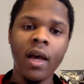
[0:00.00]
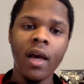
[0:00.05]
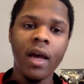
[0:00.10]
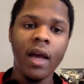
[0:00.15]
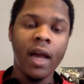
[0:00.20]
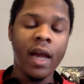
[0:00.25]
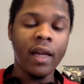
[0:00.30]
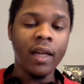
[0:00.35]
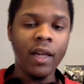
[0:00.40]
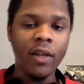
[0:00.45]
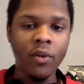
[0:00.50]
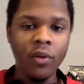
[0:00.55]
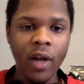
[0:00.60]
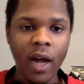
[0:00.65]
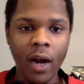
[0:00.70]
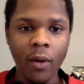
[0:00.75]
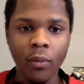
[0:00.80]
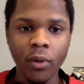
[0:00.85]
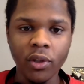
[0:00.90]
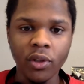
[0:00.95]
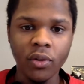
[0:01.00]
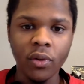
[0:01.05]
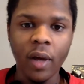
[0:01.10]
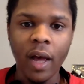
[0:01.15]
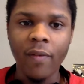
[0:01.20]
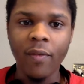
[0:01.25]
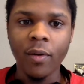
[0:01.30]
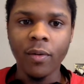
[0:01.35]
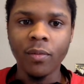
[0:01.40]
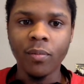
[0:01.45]
And then you got Russell
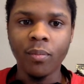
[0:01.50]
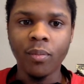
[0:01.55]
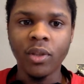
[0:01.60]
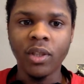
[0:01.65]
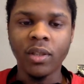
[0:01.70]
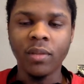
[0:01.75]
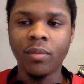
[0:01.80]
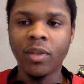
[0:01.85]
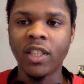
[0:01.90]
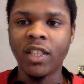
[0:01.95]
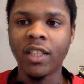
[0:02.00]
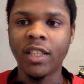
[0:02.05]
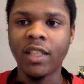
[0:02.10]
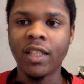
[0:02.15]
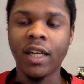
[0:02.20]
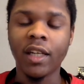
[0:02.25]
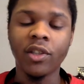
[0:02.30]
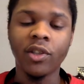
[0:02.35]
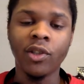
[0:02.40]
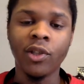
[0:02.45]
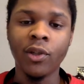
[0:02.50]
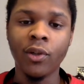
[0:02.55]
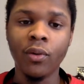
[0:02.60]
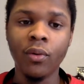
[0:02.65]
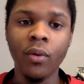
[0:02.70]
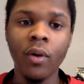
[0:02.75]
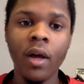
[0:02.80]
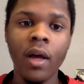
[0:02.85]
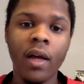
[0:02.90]
having success too.